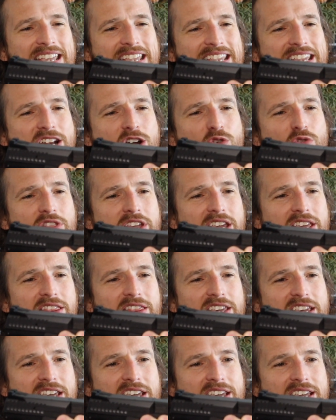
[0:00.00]

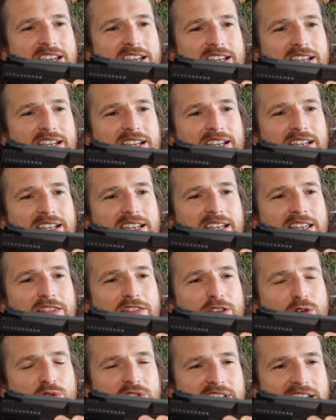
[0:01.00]
the
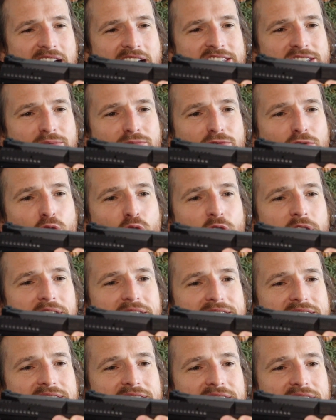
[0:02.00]
enthusiasm for
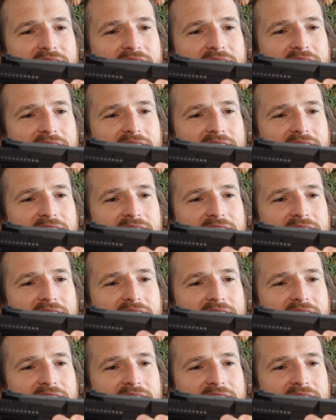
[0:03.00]
it